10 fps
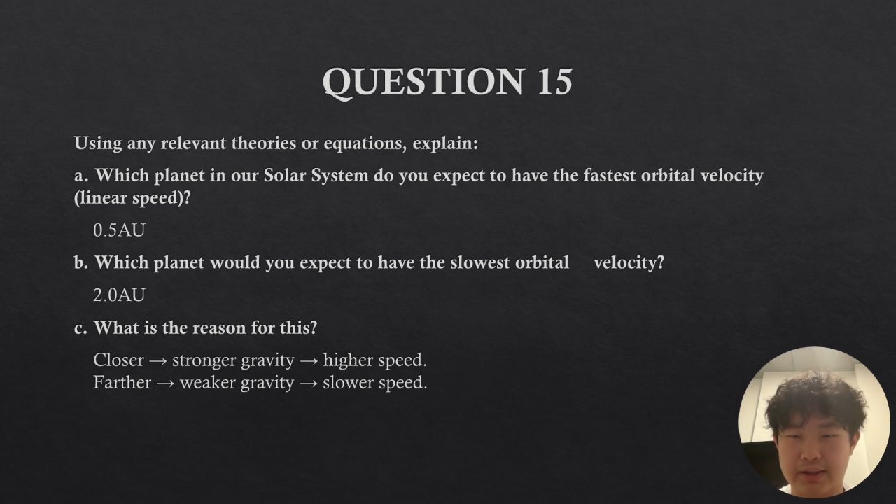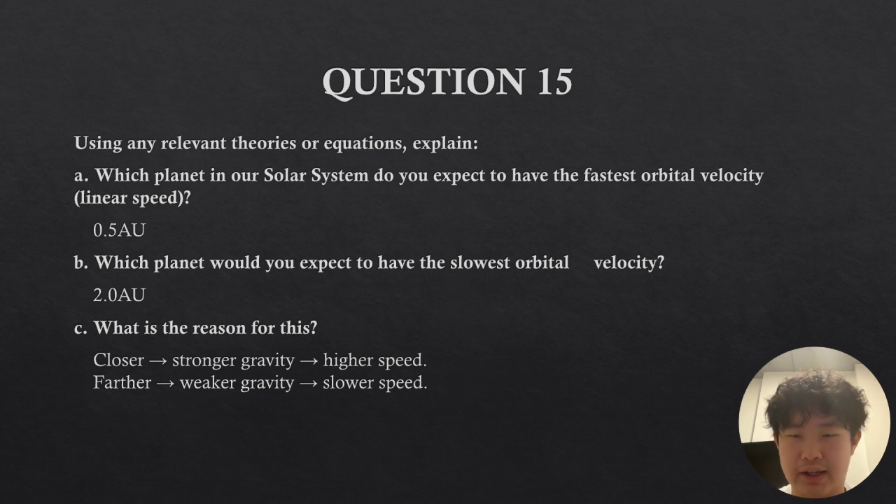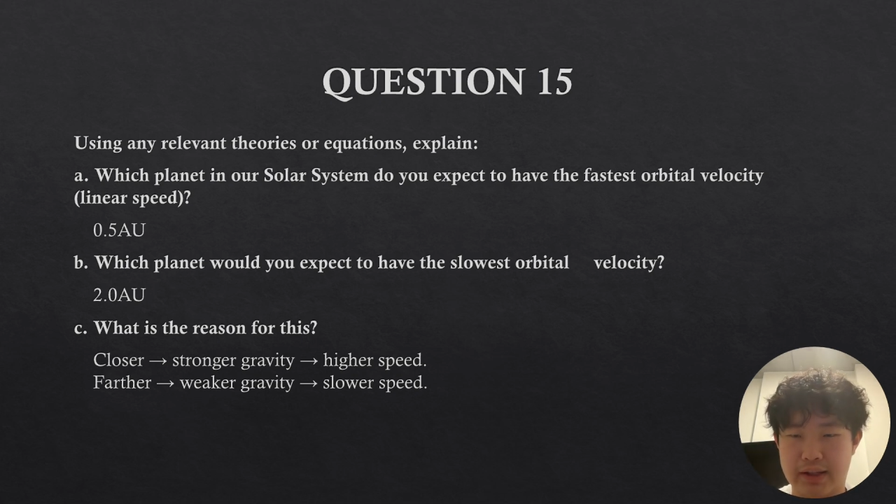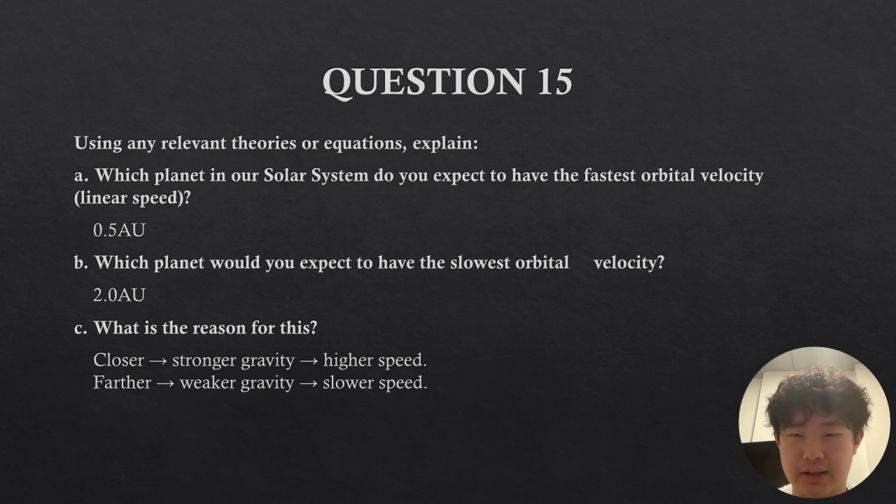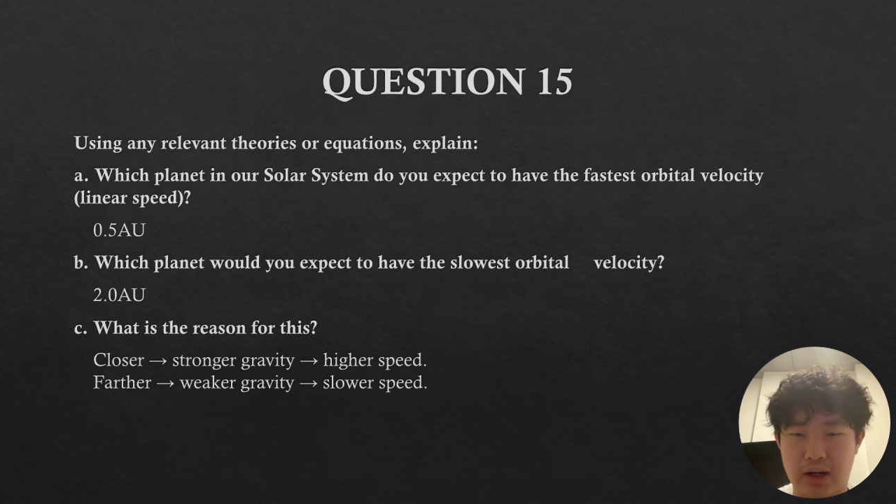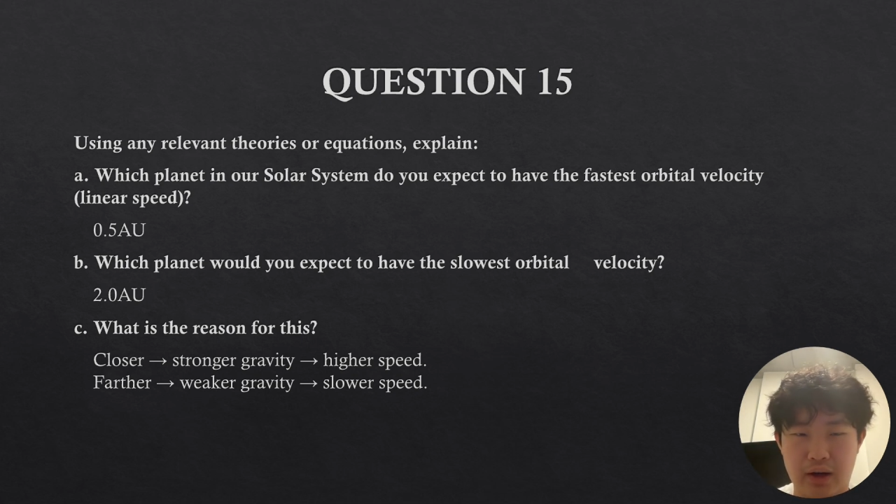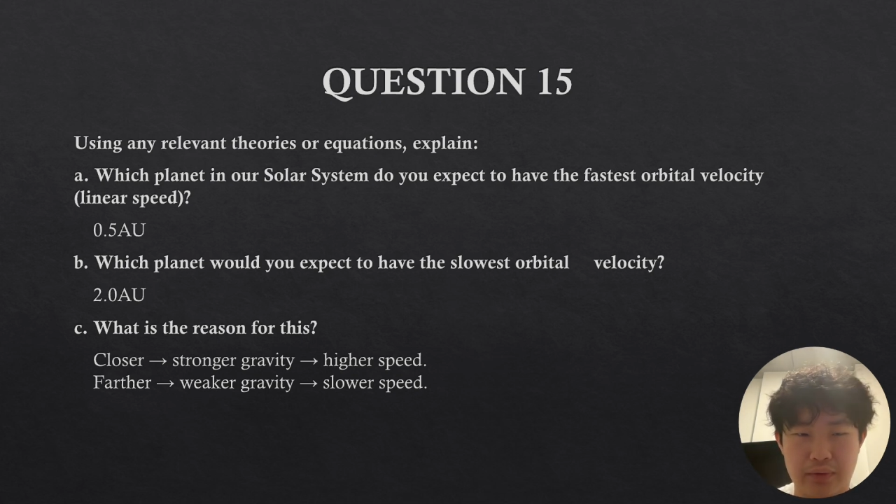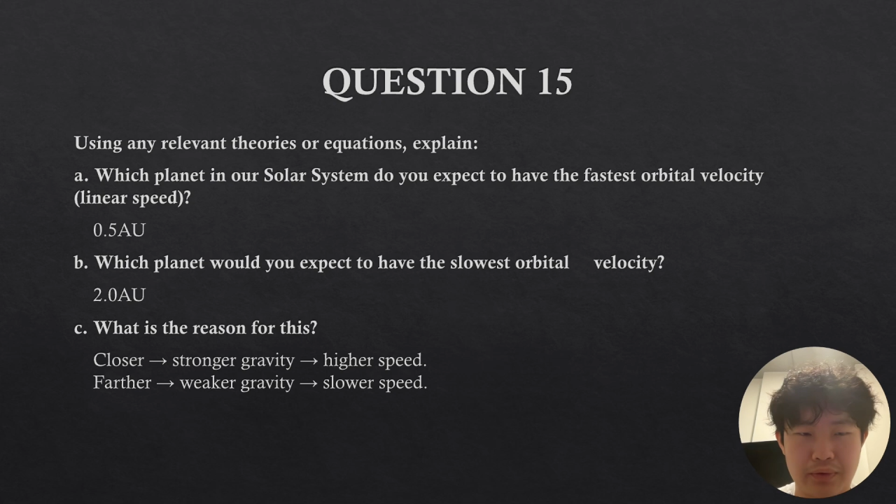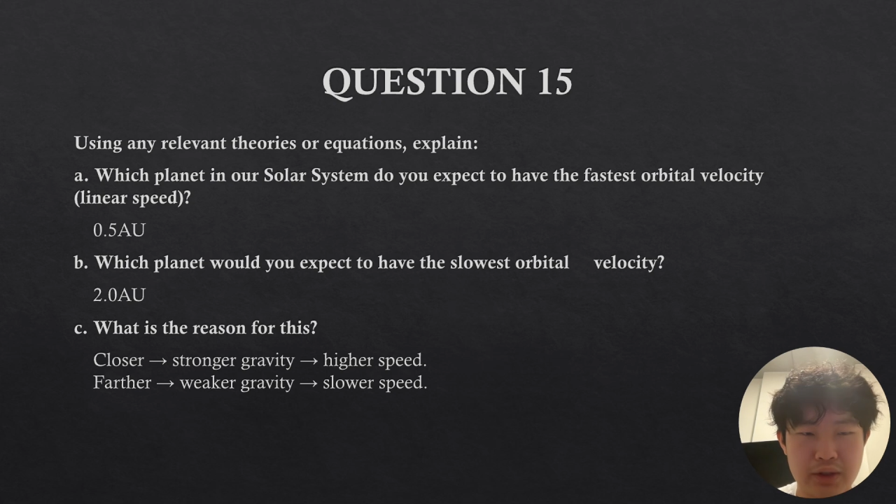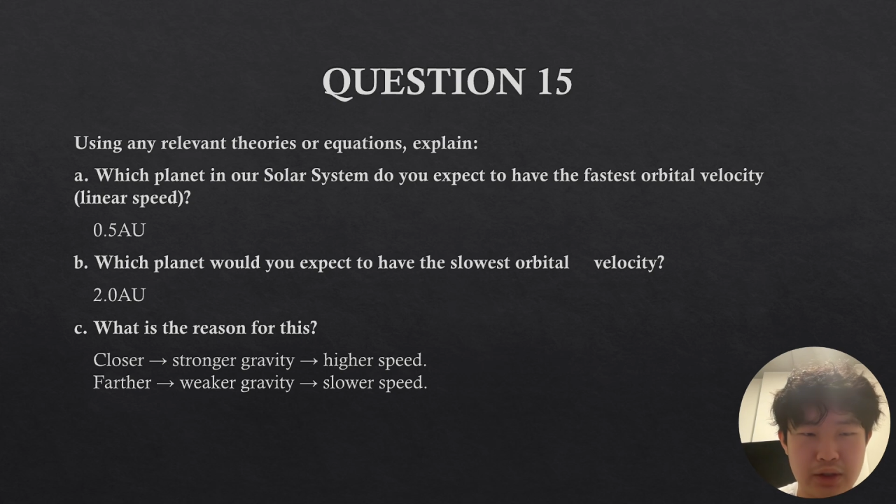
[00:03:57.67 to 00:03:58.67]
that are
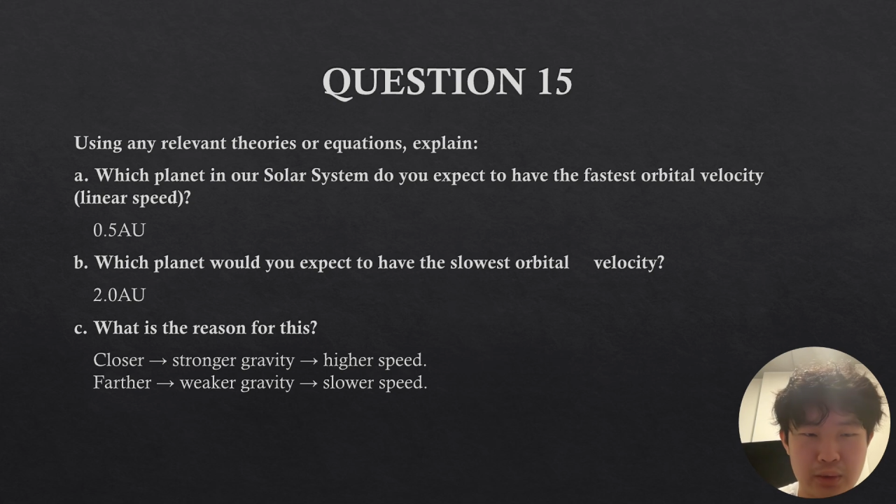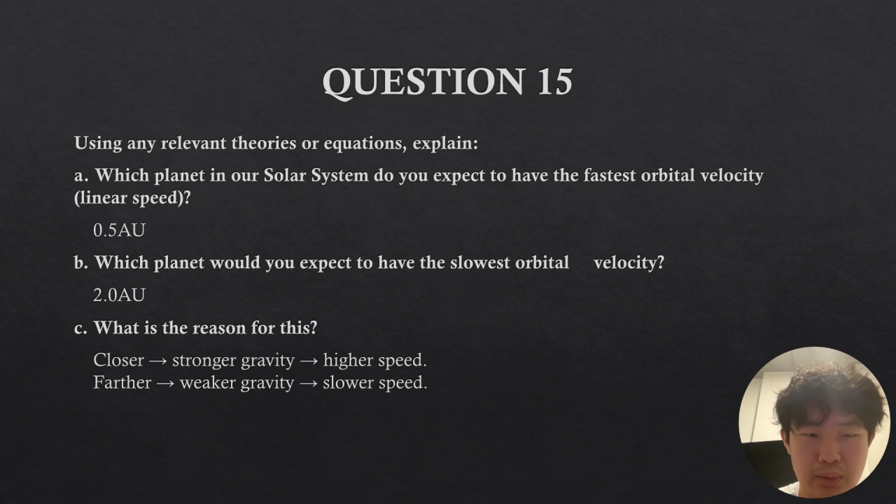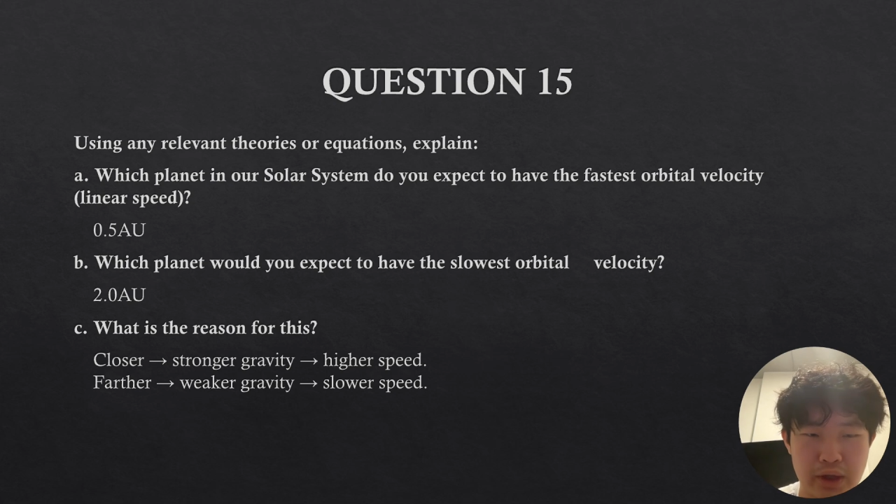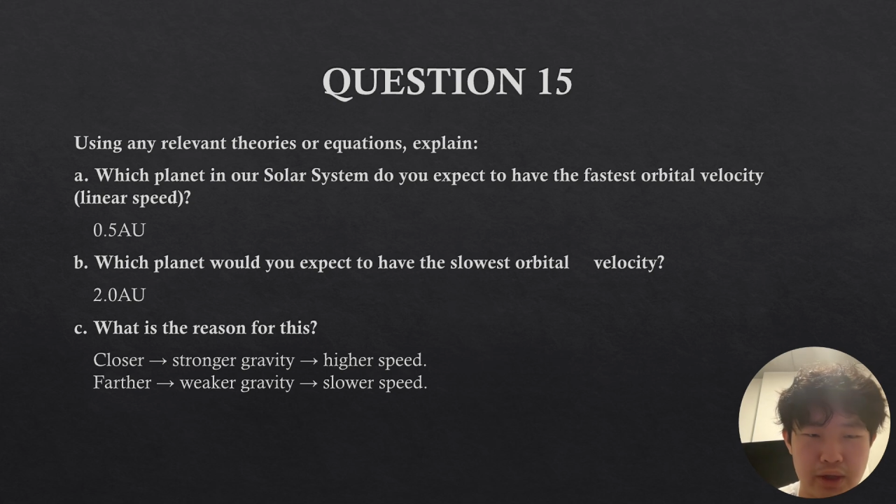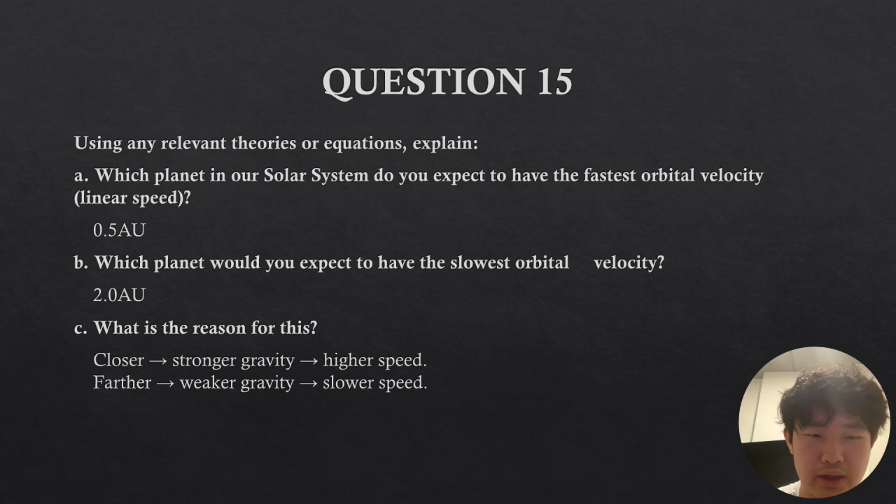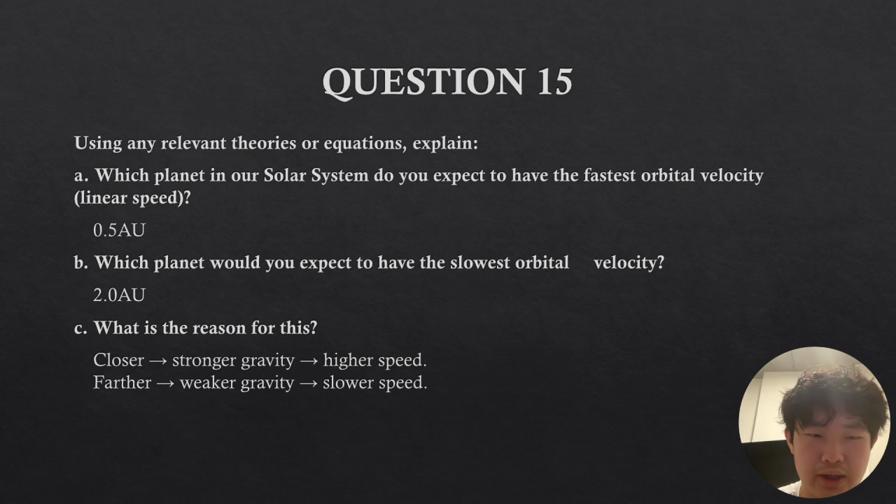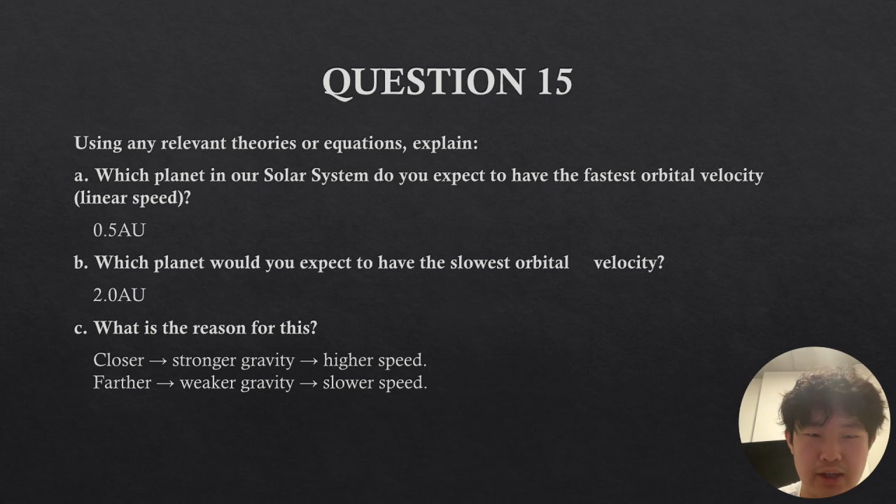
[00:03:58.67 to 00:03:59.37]
further away